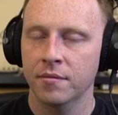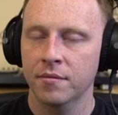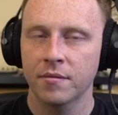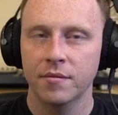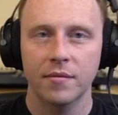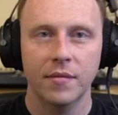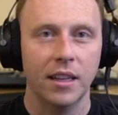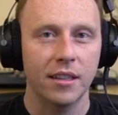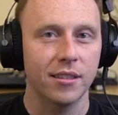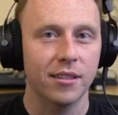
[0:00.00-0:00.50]

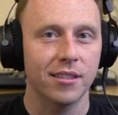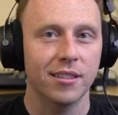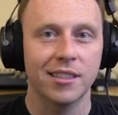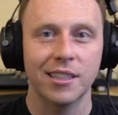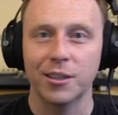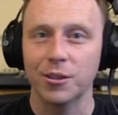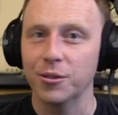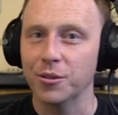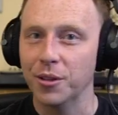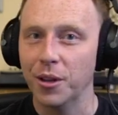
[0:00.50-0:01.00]
That's a
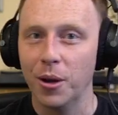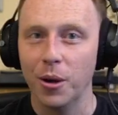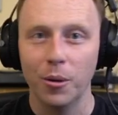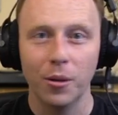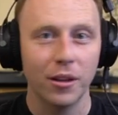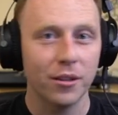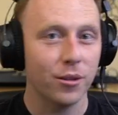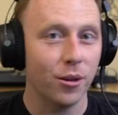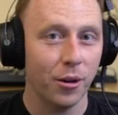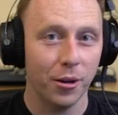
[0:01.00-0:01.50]
single note,
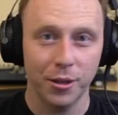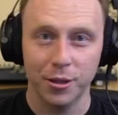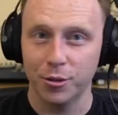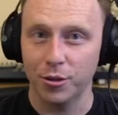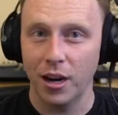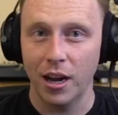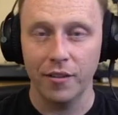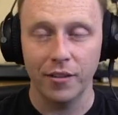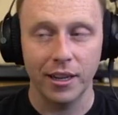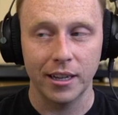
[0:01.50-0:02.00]
that's hard
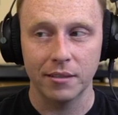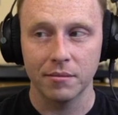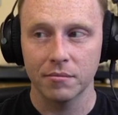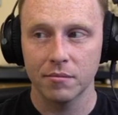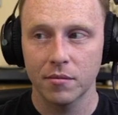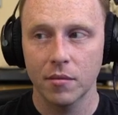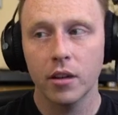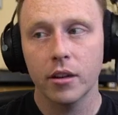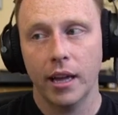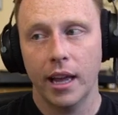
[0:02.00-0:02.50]
driving.
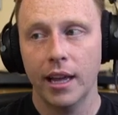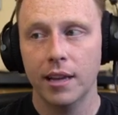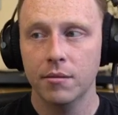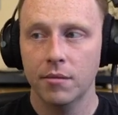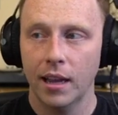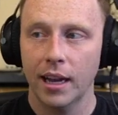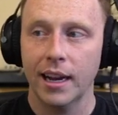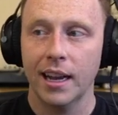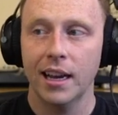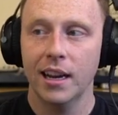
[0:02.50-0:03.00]
Okay,
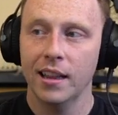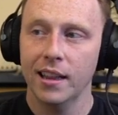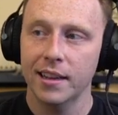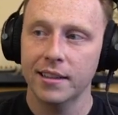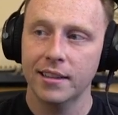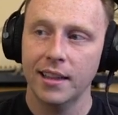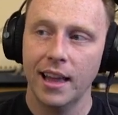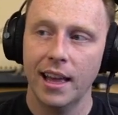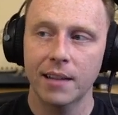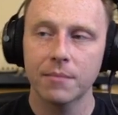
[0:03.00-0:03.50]
I kind of like
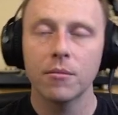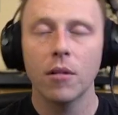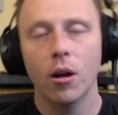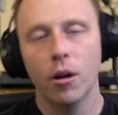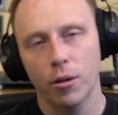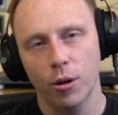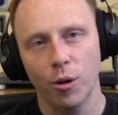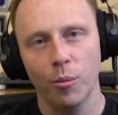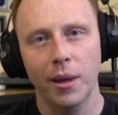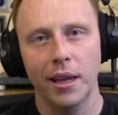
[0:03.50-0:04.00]
that. I'll
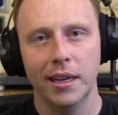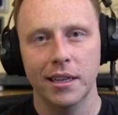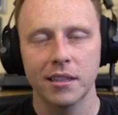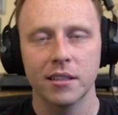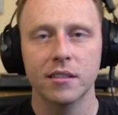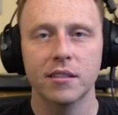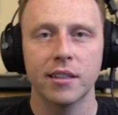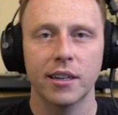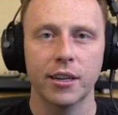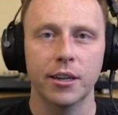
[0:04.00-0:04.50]
go make it in
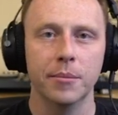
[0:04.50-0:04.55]
Serum.